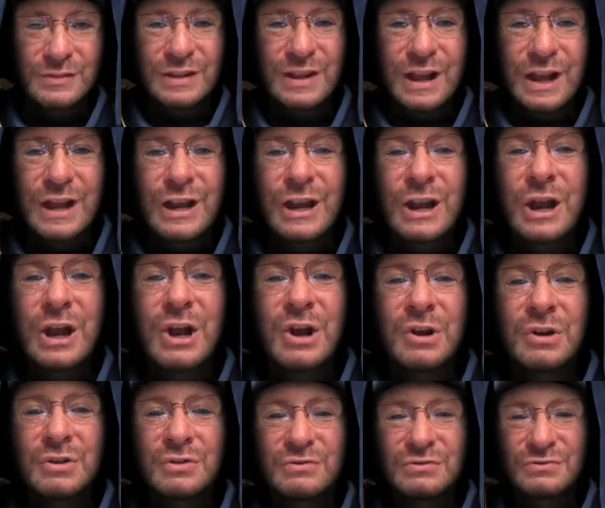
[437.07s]

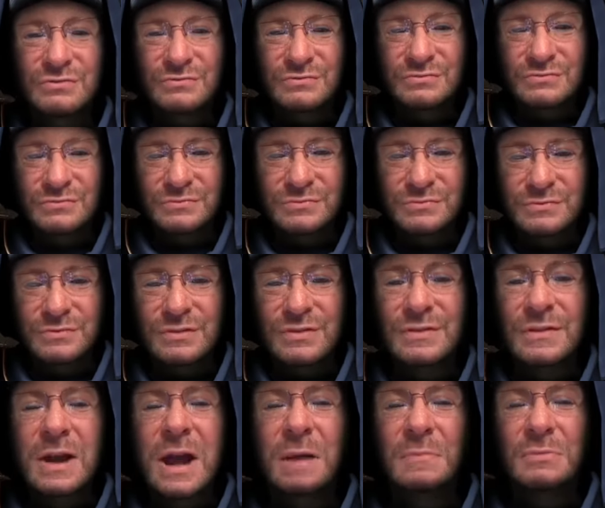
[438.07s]
Hello.
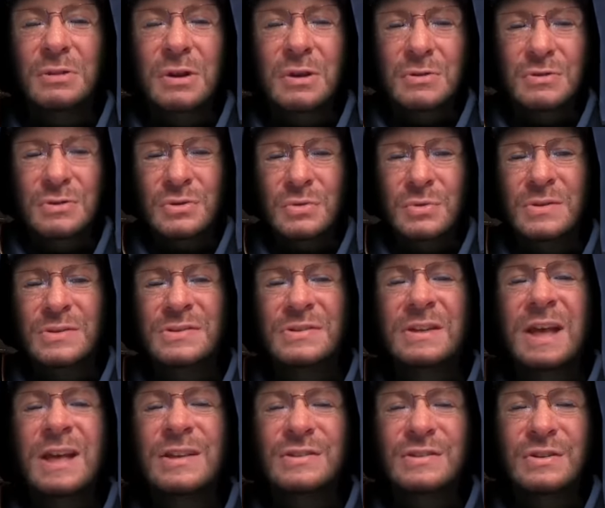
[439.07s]
I'm going to
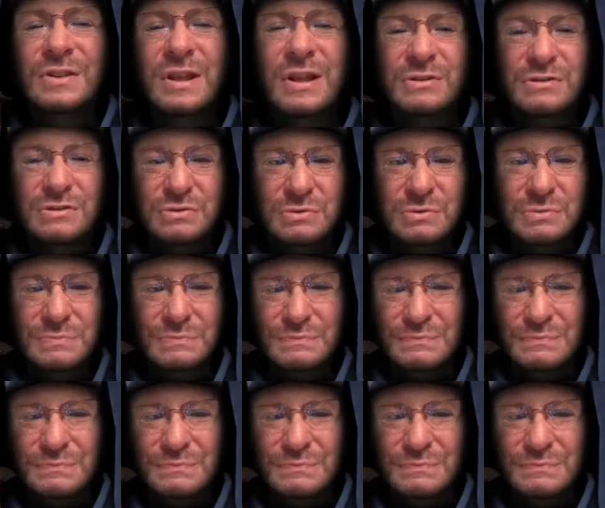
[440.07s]
assassinate you.